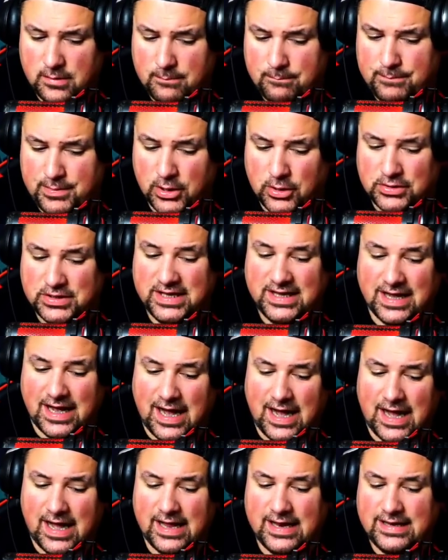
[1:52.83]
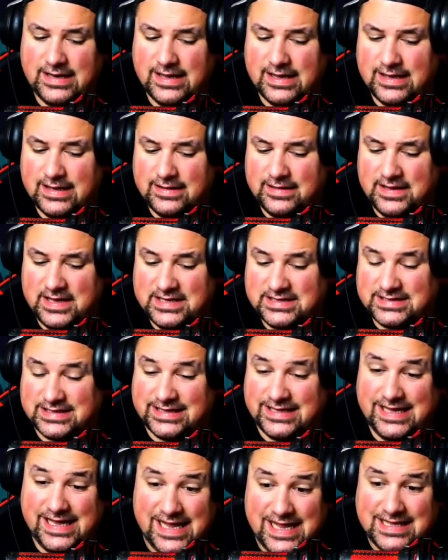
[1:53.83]
building on these
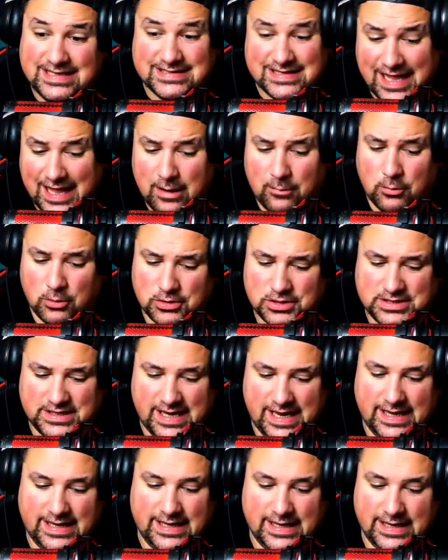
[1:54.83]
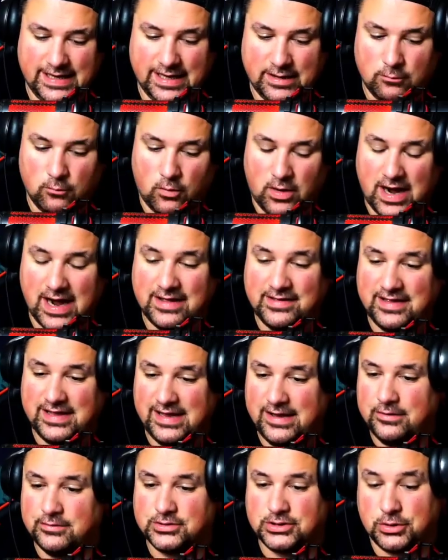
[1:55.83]
leads that we're taking and why the
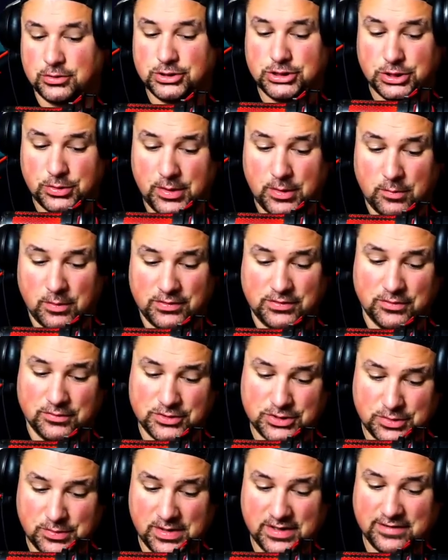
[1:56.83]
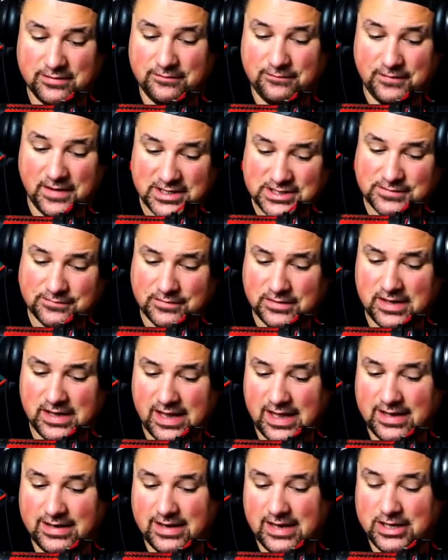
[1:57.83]
Eagles are doing what they're doing defensively,
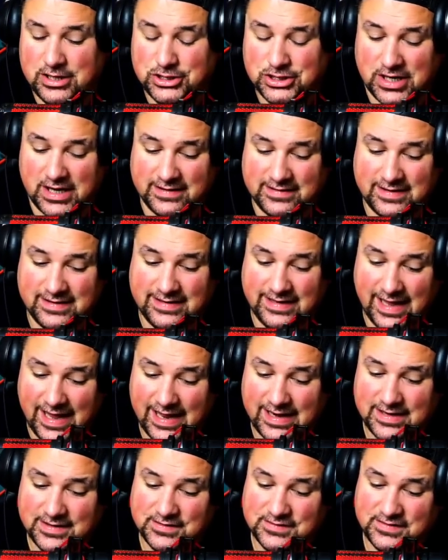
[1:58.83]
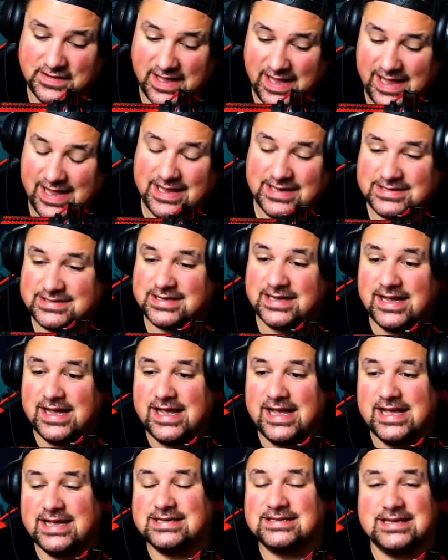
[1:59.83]
and in Jonathan Gannon's case
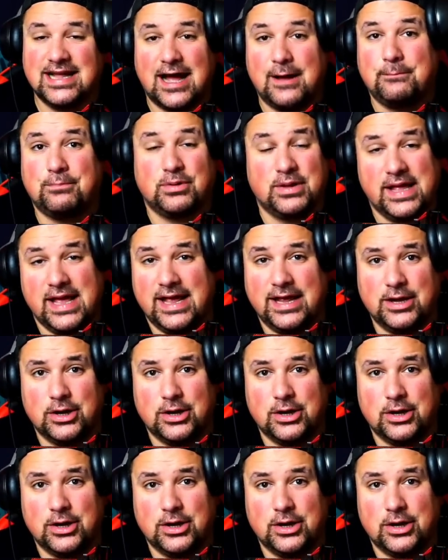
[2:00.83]
is not playing